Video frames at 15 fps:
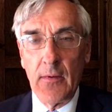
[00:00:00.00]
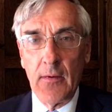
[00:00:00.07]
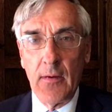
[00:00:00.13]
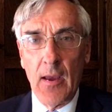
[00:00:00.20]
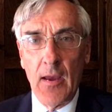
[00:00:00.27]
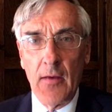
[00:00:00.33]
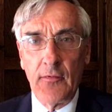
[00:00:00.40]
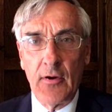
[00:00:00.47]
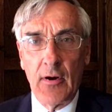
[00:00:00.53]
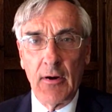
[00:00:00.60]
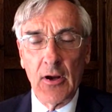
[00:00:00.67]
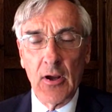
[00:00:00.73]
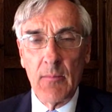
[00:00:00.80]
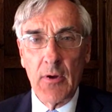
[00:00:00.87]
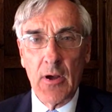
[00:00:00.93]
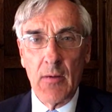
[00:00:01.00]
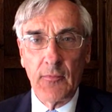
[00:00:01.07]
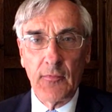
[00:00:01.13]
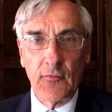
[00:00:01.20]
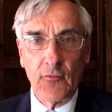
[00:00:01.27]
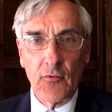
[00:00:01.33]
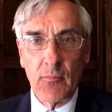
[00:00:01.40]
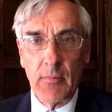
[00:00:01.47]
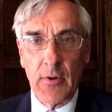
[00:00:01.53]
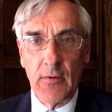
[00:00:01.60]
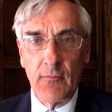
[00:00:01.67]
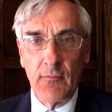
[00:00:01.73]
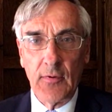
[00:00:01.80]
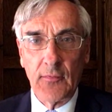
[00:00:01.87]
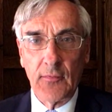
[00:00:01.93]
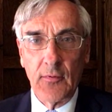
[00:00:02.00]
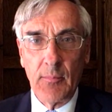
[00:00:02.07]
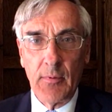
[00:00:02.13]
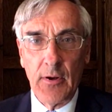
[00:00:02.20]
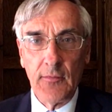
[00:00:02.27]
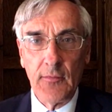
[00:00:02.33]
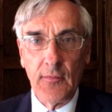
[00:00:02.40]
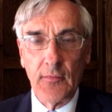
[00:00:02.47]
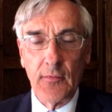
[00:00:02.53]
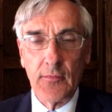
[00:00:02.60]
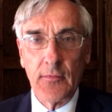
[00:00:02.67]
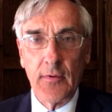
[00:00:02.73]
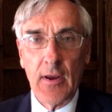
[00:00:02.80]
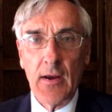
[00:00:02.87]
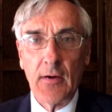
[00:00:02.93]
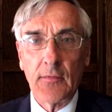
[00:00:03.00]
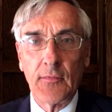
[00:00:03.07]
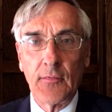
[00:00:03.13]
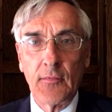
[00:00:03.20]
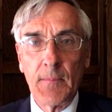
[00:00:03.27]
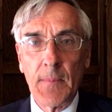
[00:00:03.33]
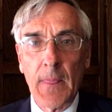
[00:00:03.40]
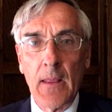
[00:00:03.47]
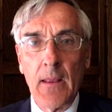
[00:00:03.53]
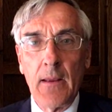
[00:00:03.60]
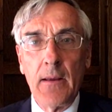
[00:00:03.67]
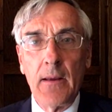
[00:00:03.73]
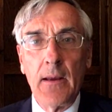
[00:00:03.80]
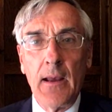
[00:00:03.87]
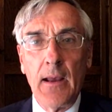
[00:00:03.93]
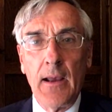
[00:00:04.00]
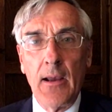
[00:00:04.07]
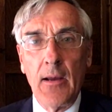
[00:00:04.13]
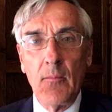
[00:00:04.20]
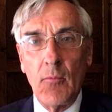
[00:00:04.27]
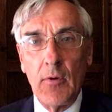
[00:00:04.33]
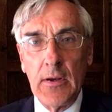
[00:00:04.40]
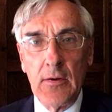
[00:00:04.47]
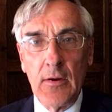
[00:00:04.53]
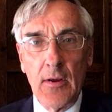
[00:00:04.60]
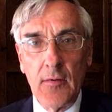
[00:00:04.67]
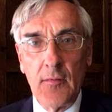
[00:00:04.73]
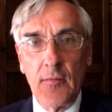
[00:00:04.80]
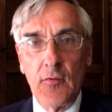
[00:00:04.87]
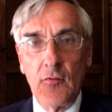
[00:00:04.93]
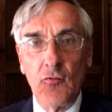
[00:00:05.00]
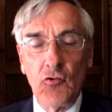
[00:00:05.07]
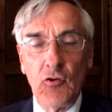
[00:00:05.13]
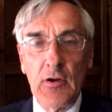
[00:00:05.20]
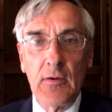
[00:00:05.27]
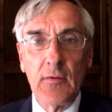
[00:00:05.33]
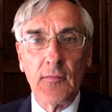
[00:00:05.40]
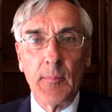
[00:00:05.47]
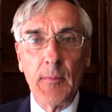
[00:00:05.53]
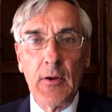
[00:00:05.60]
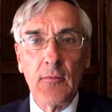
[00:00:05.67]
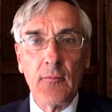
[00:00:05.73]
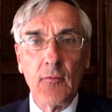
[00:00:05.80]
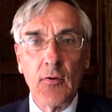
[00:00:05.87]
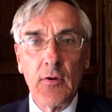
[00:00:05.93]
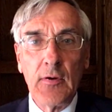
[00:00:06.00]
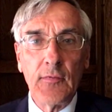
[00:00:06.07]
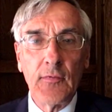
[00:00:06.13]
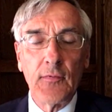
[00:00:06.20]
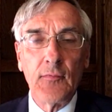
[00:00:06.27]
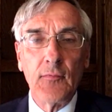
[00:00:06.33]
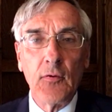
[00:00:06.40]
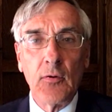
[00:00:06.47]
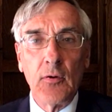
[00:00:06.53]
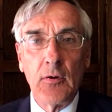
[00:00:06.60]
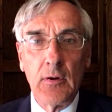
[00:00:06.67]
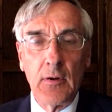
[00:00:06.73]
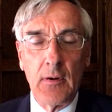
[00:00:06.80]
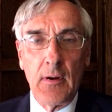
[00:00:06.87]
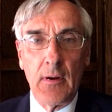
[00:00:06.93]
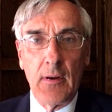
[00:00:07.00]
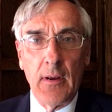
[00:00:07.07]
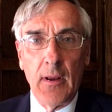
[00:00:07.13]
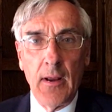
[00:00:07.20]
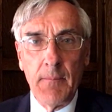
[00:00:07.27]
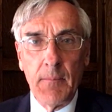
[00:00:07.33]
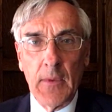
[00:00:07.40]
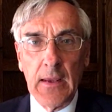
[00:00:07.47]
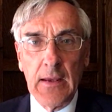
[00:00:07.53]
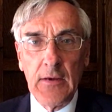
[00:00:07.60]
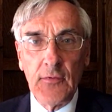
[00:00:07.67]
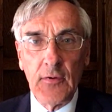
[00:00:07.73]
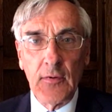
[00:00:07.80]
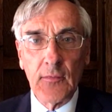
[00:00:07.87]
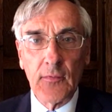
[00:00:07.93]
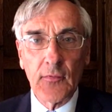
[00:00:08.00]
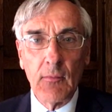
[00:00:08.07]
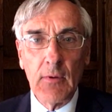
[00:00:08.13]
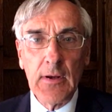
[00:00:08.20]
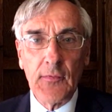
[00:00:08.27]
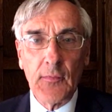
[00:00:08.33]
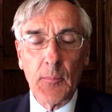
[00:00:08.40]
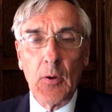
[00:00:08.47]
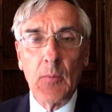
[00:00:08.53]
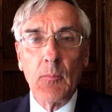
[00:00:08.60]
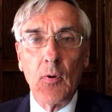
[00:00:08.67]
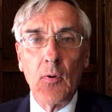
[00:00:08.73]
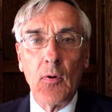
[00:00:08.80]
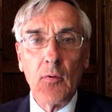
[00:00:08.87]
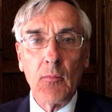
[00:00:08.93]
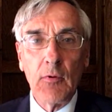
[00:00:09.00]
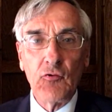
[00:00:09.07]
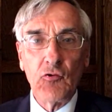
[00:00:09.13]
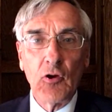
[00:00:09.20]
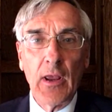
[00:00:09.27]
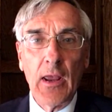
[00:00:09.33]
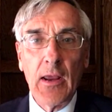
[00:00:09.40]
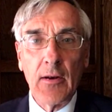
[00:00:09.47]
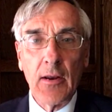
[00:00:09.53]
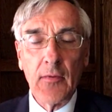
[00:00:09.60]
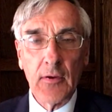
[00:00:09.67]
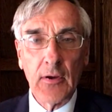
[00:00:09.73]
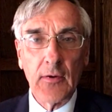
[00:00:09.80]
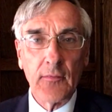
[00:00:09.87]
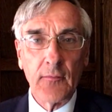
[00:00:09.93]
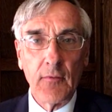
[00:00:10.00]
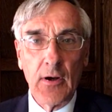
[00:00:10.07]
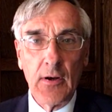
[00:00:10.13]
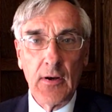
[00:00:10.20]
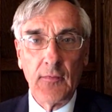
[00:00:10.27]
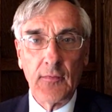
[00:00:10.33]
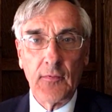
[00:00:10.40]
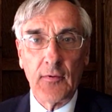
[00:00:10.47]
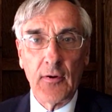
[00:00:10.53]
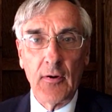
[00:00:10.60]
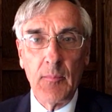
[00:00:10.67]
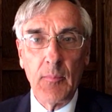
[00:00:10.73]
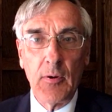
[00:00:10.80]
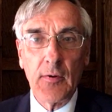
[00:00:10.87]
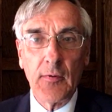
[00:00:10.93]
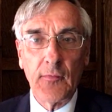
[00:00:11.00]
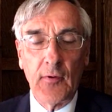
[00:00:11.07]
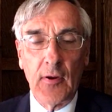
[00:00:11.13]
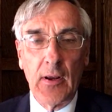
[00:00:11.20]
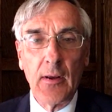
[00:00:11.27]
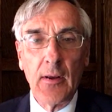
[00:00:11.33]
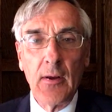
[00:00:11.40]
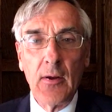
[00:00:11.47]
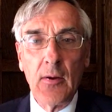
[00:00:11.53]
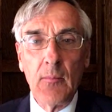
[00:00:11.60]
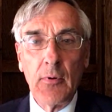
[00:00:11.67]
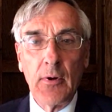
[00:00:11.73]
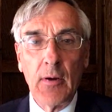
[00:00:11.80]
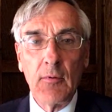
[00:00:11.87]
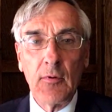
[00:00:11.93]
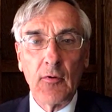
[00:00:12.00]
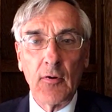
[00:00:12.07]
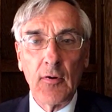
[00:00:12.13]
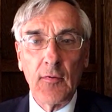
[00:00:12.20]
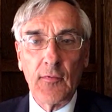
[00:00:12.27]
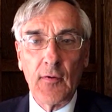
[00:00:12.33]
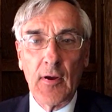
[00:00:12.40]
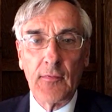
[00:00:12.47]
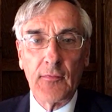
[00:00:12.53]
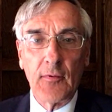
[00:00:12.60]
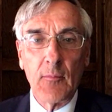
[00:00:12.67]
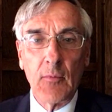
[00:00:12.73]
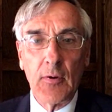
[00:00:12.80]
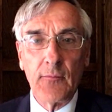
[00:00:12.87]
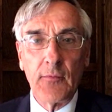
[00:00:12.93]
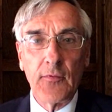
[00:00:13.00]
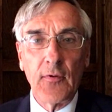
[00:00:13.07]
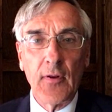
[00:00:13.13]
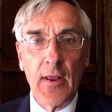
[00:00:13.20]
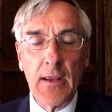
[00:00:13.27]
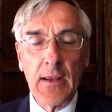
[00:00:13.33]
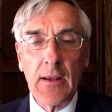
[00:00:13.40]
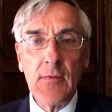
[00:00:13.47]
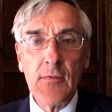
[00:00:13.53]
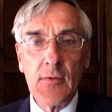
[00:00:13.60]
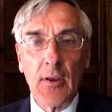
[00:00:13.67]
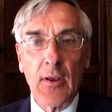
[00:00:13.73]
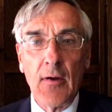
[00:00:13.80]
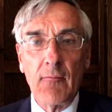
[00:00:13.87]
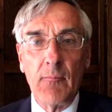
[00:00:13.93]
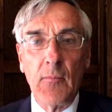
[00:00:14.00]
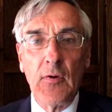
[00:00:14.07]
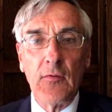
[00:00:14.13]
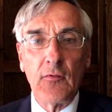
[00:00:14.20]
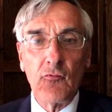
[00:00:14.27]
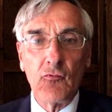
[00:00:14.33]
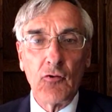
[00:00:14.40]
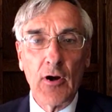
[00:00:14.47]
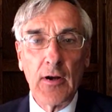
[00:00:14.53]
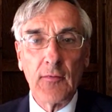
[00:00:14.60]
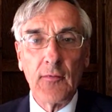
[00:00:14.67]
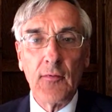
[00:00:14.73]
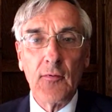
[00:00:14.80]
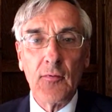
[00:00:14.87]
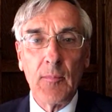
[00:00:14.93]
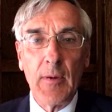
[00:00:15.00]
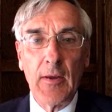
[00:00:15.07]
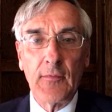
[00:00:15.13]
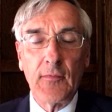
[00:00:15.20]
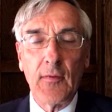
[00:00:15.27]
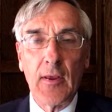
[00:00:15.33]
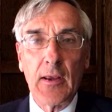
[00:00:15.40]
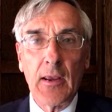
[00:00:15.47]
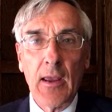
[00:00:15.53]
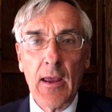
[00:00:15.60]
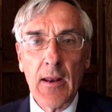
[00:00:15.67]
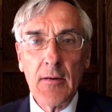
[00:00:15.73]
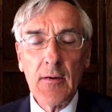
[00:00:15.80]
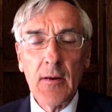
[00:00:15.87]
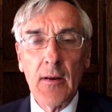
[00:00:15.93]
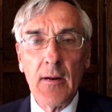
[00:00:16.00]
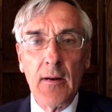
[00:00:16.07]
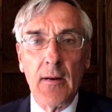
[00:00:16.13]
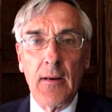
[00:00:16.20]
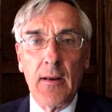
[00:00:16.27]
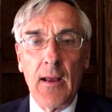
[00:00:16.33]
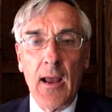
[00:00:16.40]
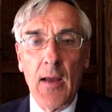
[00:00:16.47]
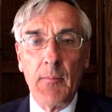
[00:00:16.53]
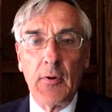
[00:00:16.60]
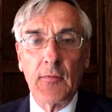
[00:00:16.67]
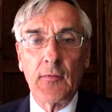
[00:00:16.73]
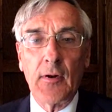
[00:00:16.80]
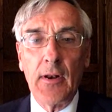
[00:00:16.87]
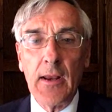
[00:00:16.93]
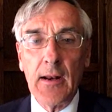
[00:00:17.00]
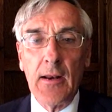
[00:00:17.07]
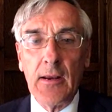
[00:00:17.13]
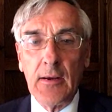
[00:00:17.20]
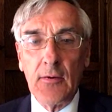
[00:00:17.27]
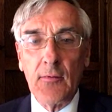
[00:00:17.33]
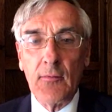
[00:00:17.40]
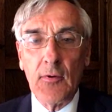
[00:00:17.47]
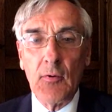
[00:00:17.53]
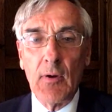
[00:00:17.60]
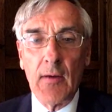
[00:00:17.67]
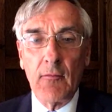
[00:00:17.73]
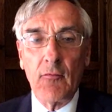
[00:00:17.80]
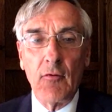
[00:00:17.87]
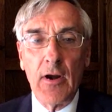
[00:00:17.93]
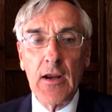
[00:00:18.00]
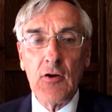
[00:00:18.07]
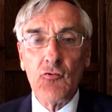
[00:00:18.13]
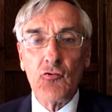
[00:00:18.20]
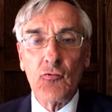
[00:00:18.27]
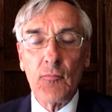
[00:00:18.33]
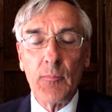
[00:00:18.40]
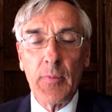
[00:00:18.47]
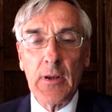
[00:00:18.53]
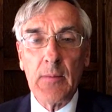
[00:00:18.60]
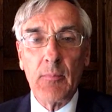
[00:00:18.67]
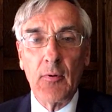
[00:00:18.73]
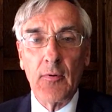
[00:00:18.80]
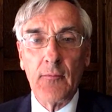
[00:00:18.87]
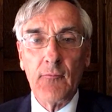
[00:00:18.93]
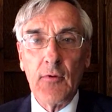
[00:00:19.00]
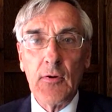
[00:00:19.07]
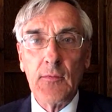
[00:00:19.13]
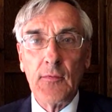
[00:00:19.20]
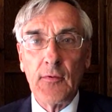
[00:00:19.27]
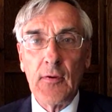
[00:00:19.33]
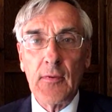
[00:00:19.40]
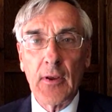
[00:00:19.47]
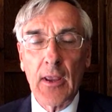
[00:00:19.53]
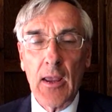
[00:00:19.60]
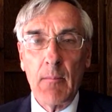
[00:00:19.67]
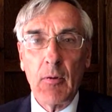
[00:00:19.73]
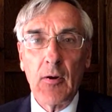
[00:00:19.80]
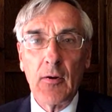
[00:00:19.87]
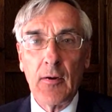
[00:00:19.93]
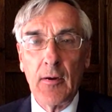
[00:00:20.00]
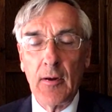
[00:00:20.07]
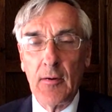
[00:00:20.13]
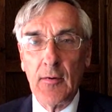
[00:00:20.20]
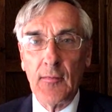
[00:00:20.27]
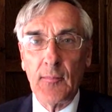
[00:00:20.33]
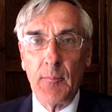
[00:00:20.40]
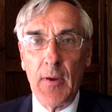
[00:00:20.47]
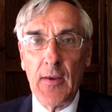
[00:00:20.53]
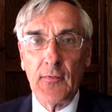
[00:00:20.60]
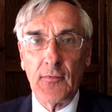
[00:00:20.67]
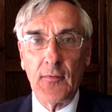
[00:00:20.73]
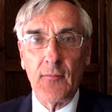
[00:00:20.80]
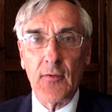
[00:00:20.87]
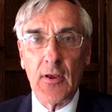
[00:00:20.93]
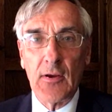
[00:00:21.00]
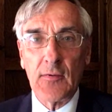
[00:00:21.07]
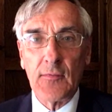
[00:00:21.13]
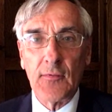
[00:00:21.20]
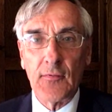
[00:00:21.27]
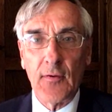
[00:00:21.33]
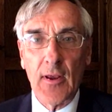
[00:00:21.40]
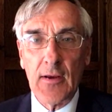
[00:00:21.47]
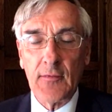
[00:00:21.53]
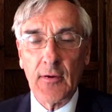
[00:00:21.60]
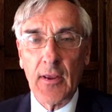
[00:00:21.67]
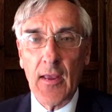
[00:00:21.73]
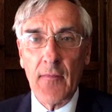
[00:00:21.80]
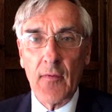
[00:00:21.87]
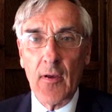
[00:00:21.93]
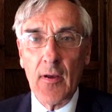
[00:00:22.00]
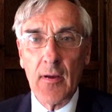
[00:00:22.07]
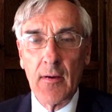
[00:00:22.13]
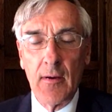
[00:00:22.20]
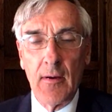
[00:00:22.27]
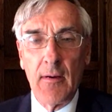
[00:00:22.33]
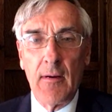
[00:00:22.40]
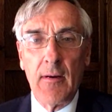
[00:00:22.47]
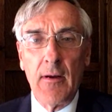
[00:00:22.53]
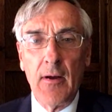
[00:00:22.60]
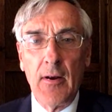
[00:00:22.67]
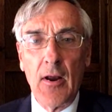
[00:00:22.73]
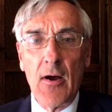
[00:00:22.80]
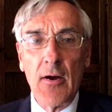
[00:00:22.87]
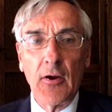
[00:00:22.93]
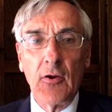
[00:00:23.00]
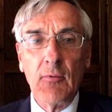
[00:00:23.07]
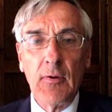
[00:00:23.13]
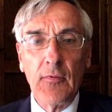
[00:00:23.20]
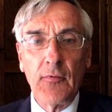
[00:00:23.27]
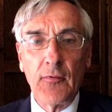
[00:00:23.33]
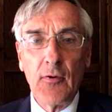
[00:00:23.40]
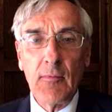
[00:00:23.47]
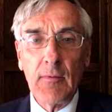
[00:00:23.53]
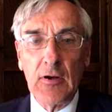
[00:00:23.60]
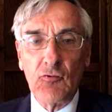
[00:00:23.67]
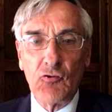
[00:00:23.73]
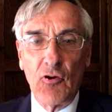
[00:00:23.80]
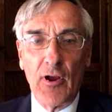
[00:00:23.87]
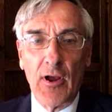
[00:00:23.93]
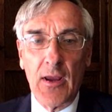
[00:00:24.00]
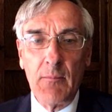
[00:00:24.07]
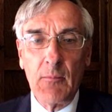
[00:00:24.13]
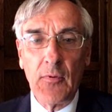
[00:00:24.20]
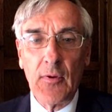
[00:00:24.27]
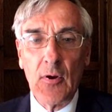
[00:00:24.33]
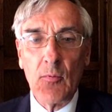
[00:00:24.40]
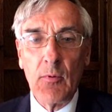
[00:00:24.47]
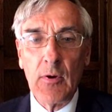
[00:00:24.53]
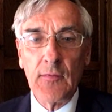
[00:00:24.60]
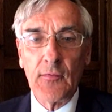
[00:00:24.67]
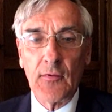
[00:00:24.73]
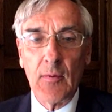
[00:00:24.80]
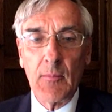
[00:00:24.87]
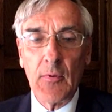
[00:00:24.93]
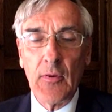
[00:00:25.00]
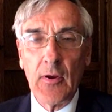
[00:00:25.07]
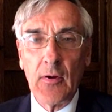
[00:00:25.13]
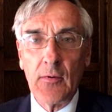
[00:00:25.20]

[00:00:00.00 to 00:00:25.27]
uh, tearing up our strong manifesto pledges on tax. Uh, and we know that she has been a voice for um, easing the squeeze a bit more, which again I think is a very necessary policy. But I wouldn't criticise someone for staying in the government and trying to do the best they can, uh, because clearly you, you have a range of people and views in the cabinet, and it's best if they can stay together and argue it through each time, and they'll win some and they'll